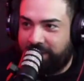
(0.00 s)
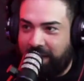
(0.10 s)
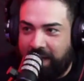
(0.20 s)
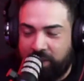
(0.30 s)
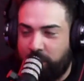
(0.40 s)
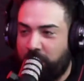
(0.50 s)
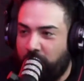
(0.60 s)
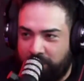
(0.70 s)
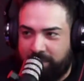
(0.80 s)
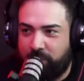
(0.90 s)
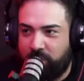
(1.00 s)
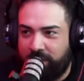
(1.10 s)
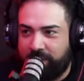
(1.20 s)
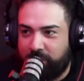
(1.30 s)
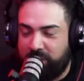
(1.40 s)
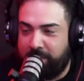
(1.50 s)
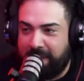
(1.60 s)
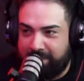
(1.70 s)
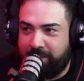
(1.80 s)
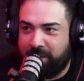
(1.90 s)
on the way home from work, when the
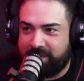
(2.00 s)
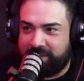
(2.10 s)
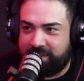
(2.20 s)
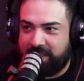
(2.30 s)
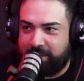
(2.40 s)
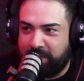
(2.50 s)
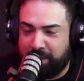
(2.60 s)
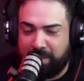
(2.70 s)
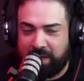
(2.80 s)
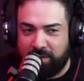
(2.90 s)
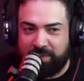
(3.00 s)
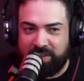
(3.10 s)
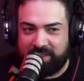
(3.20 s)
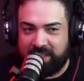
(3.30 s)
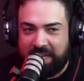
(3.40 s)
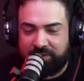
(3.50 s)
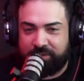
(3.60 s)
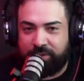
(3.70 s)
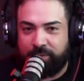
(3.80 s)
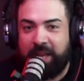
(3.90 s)
baby falls asleep, like my girlfriend does latches,
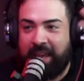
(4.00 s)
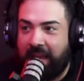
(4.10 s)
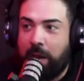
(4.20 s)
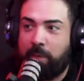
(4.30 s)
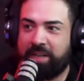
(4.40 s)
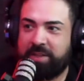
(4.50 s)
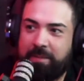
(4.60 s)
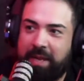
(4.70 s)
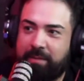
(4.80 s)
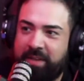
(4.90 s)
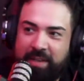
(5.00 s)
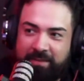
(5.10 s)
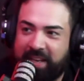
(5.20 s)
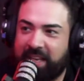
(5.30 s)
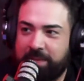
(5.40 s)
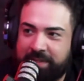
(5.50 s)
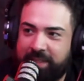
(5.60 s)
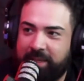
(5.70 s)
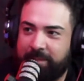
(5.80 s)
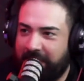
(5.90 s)
so I watch the baby, and if I get him to
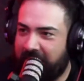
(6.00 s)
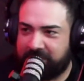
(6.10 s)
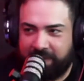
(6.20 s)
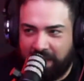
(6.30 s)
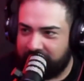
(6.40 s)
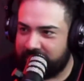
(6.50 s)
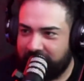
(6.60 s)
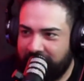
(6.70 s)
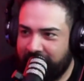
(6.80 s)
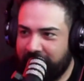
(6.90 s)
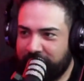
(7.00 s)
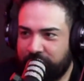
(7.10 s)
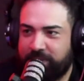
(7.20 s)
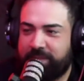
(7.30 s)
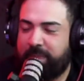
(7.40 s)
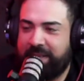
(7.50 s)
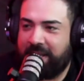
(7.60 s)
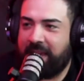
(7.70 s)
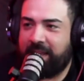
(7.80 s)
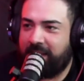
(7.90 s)
sleep, X-Files. So it's been
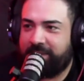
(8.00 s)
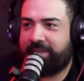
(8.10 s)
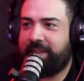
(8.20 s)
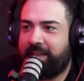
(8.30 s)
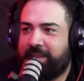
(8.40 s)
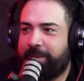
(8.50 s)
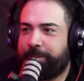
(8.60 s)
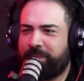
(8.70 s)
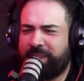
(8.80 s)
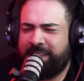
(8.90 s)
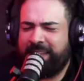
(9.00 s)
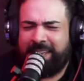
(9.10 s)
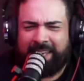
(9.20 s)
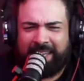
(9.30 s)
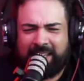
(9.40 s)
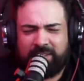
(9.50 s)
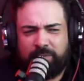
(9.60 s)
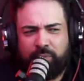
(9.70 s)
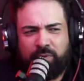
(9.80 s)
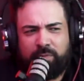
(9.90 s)
it's like, it got to the
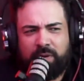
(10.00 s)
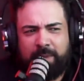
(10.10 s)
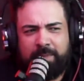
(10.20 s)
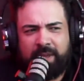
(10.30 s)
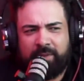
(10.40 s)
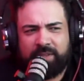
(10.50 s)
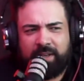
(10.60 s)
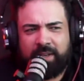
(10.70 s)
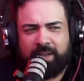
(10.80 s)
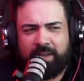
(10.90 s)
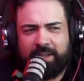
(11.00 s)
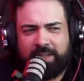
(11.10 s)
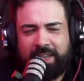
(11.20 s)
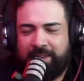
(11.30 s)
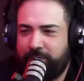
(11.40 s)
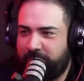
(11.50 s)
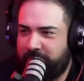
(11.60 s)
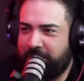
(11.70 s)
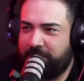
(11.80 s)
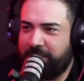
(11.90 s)
point where I was at have you've
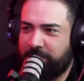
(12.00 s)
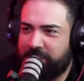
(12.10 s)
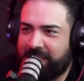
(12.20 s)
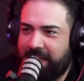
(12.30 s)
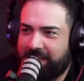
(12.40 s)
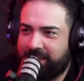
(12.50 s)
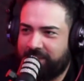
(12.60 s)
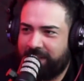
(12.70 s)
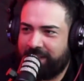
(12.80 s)
been to Wisconsin, right?